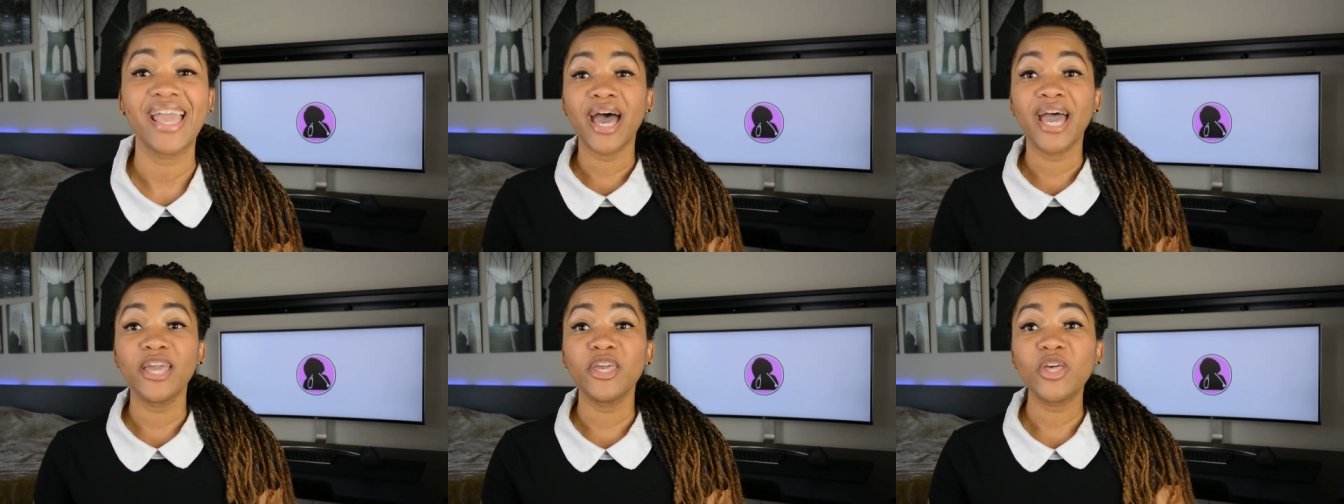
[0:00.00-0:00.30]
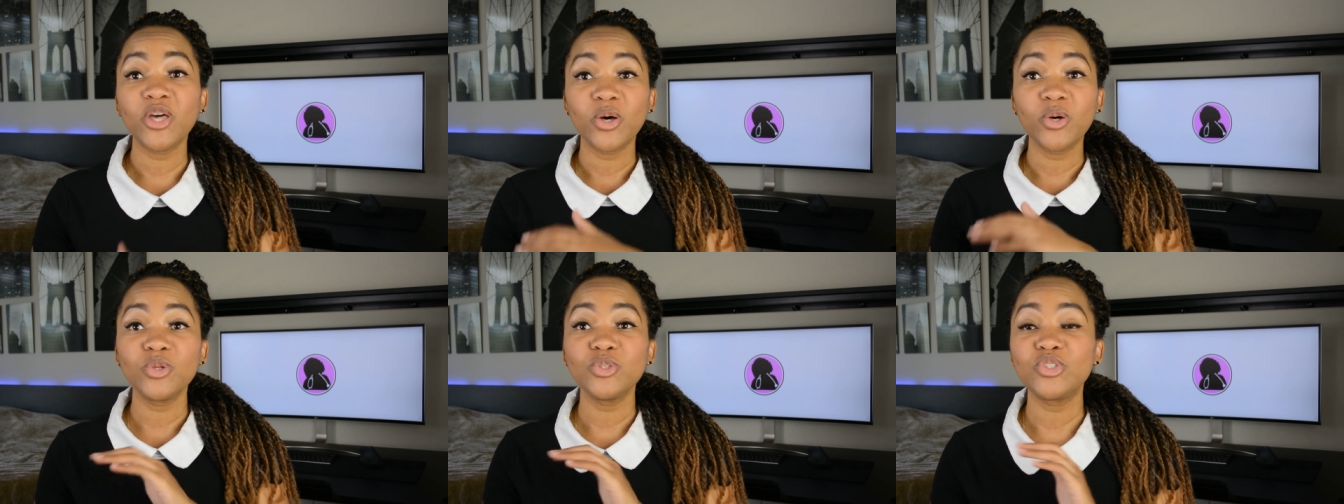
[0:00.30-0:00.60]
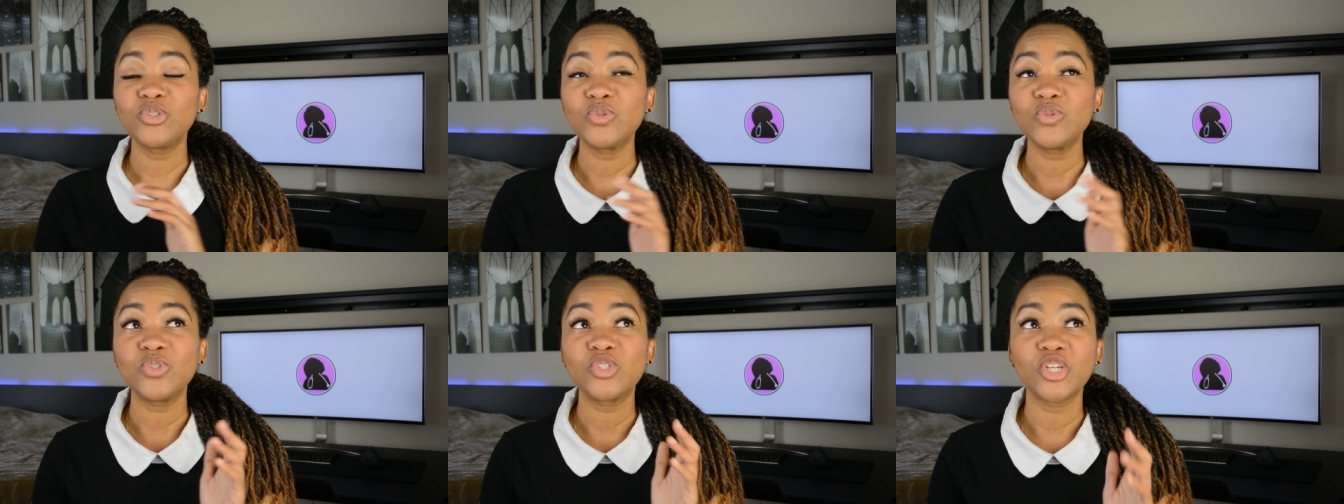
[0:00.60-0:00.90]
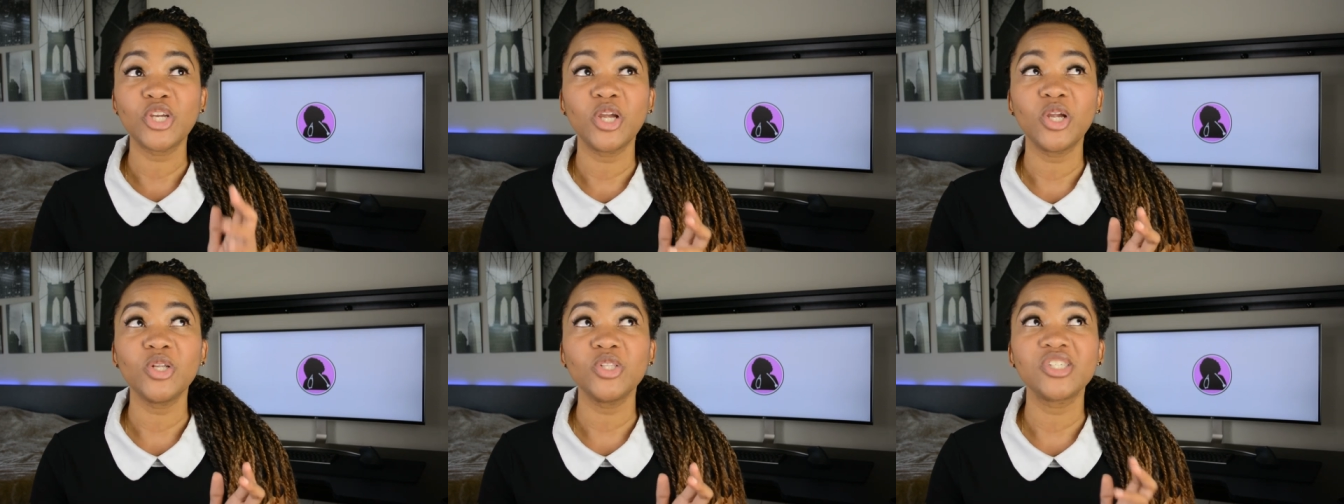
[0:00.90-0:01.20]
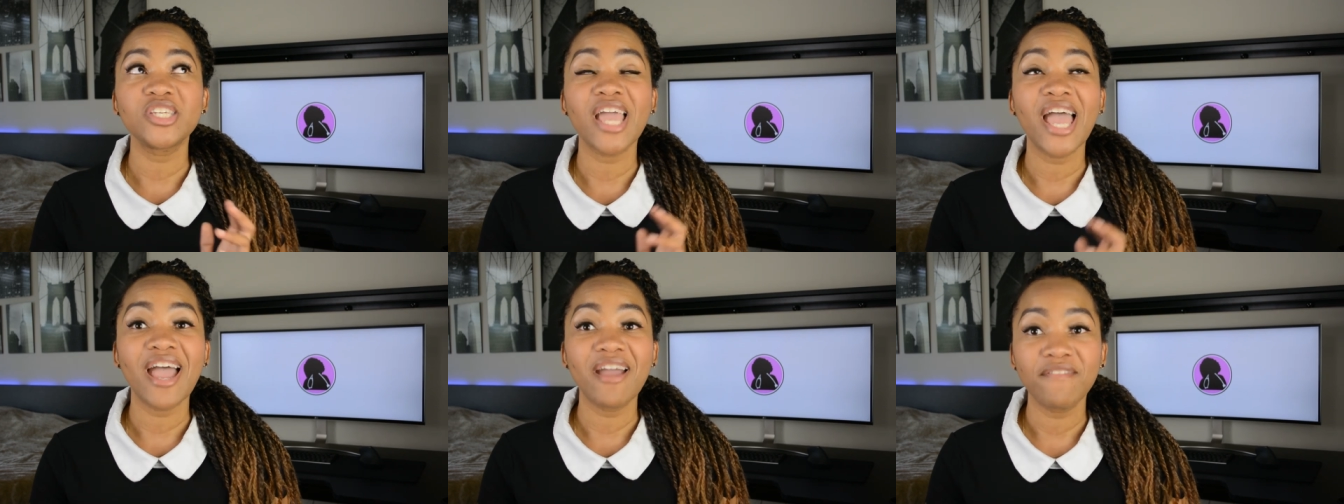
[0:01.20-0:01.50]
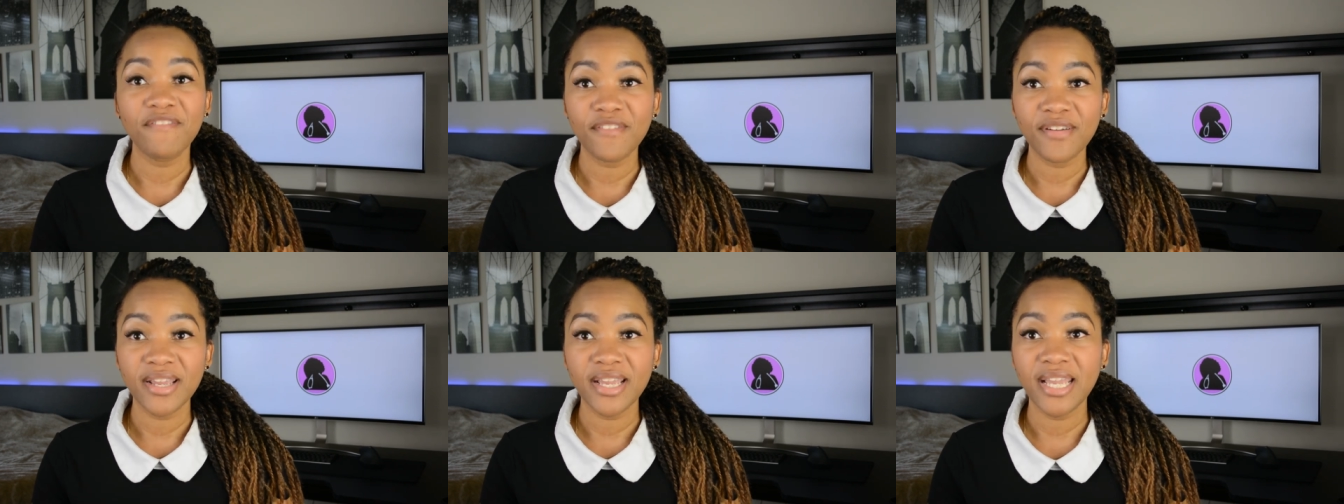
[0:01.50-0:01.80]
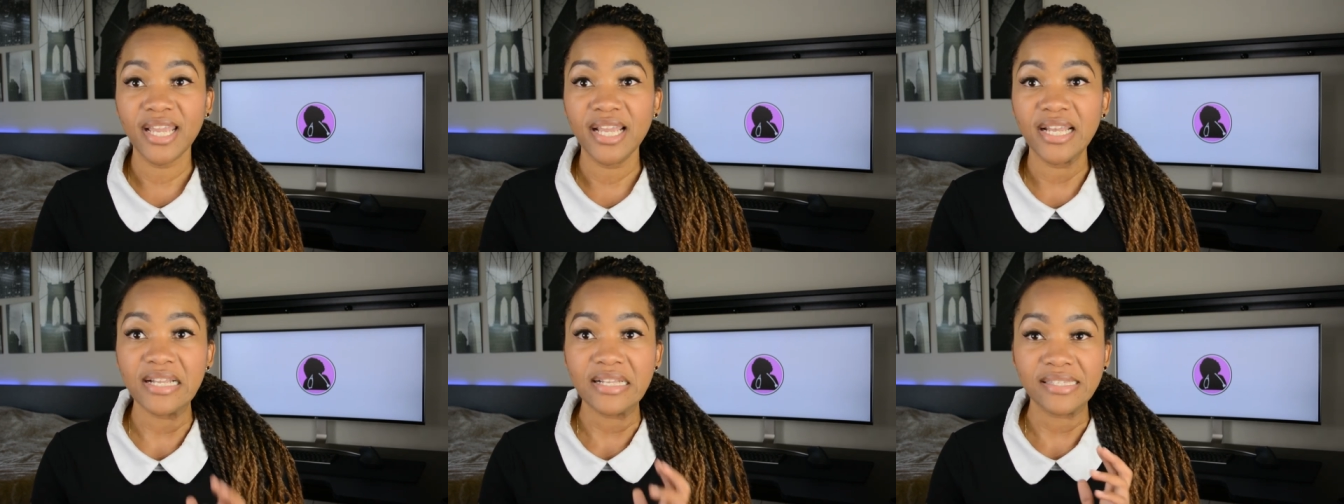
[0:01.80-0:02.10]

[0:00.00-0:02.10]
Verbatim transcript: I go to church every